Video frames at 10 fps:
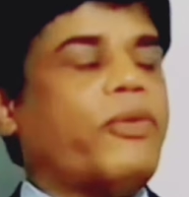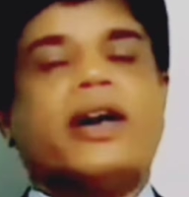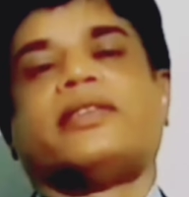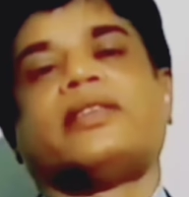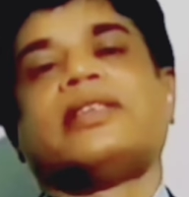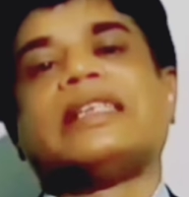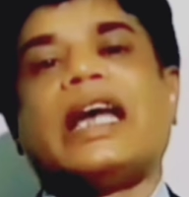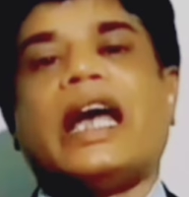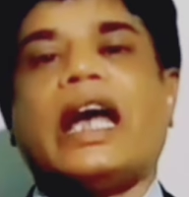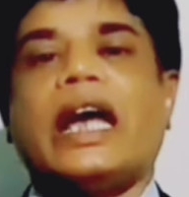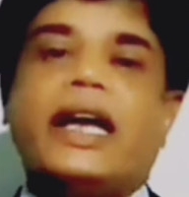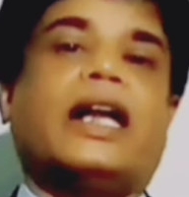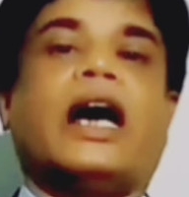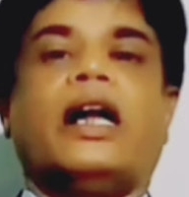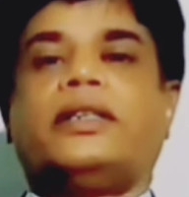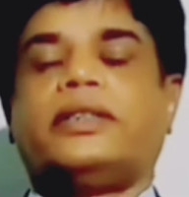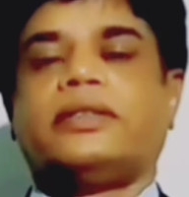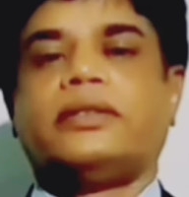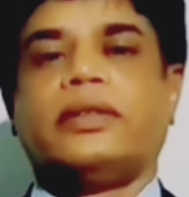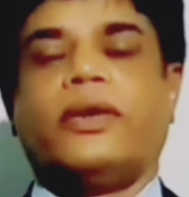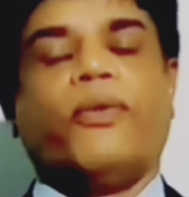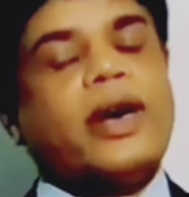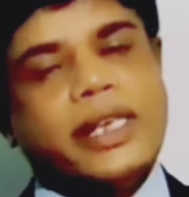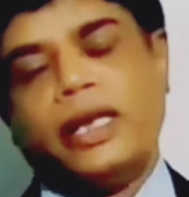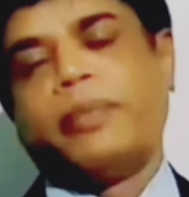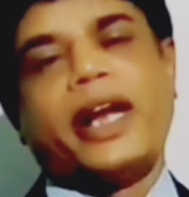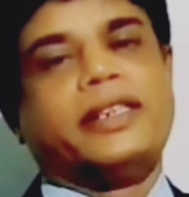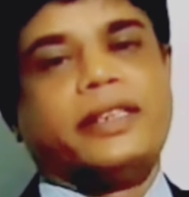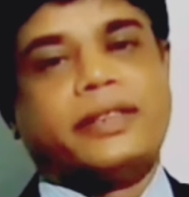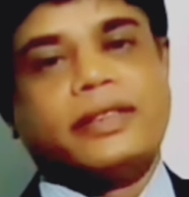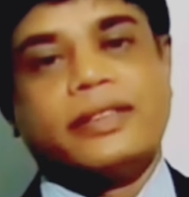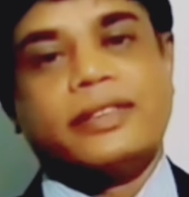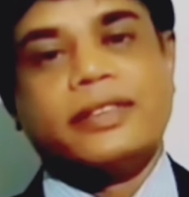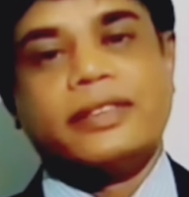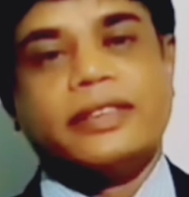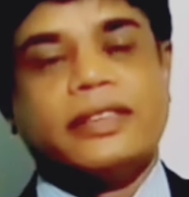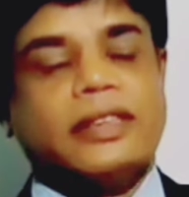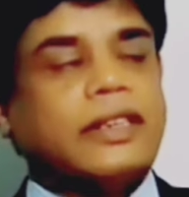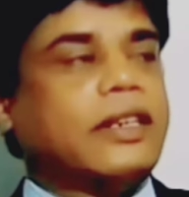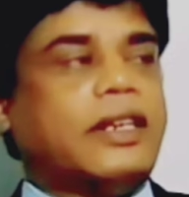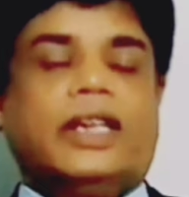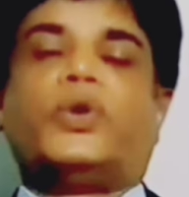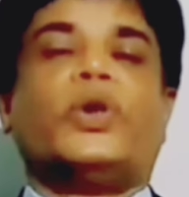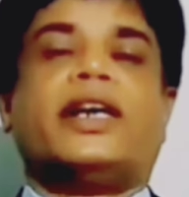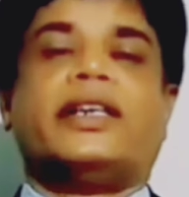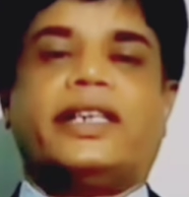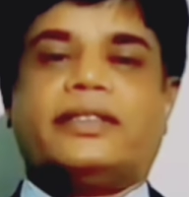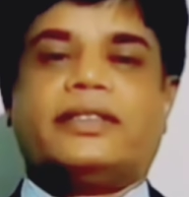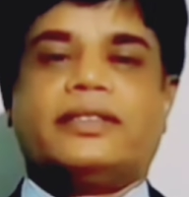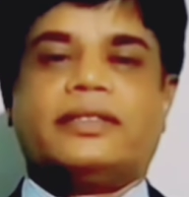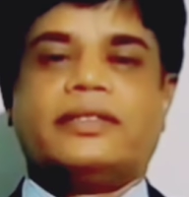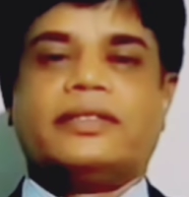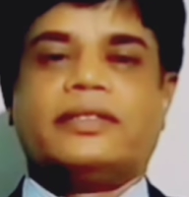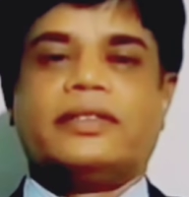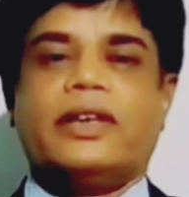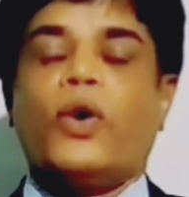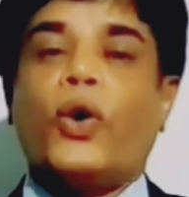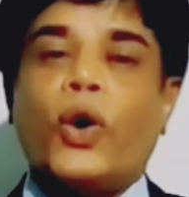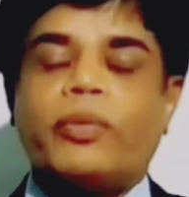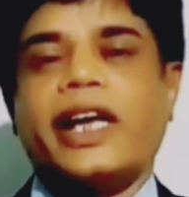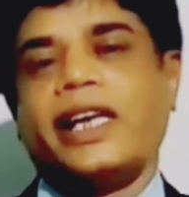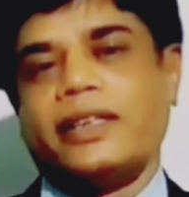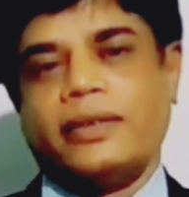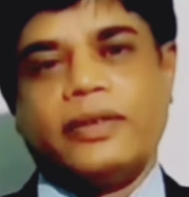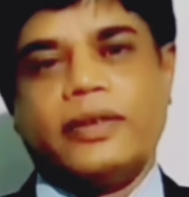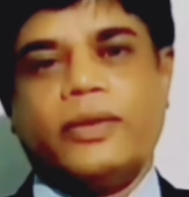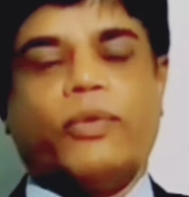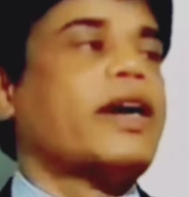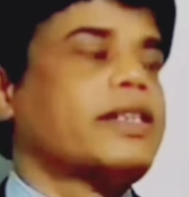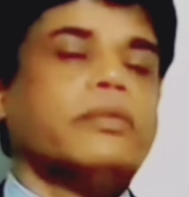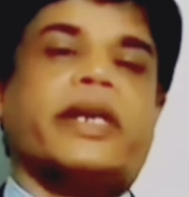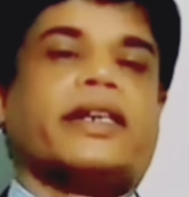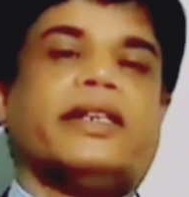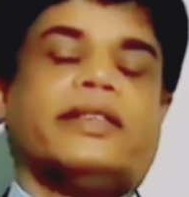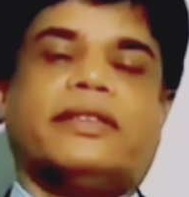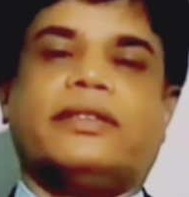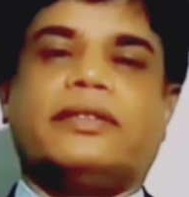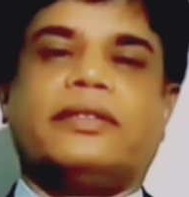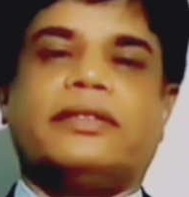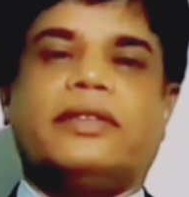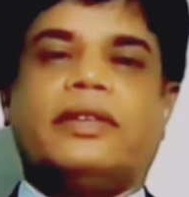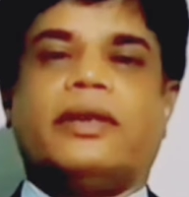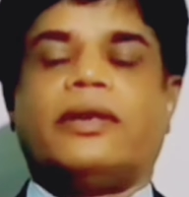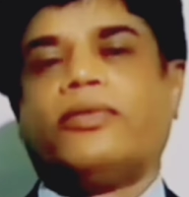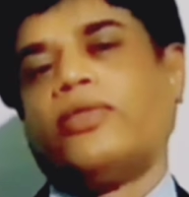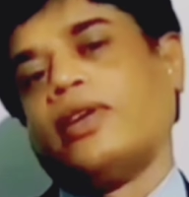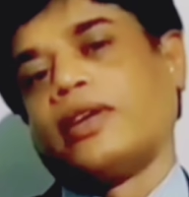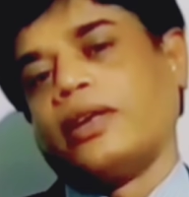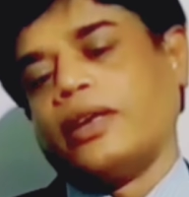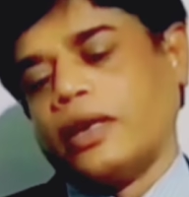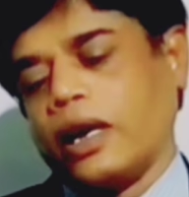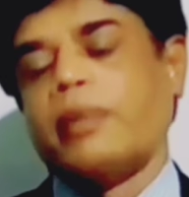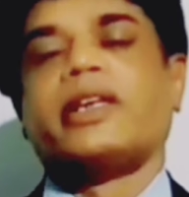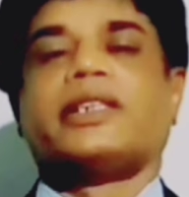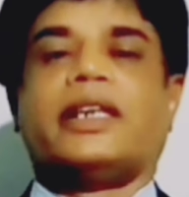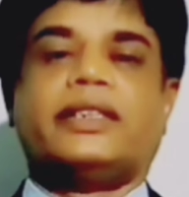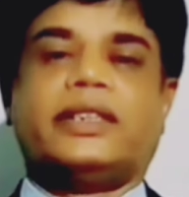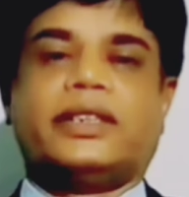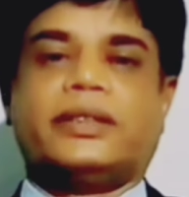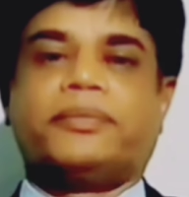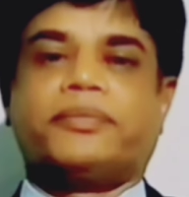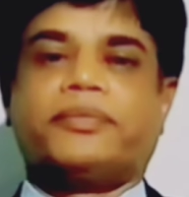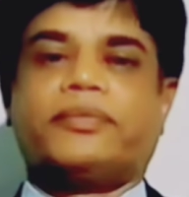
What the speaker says: was in practice in olden days. Home dyeing was in practice for commercialization.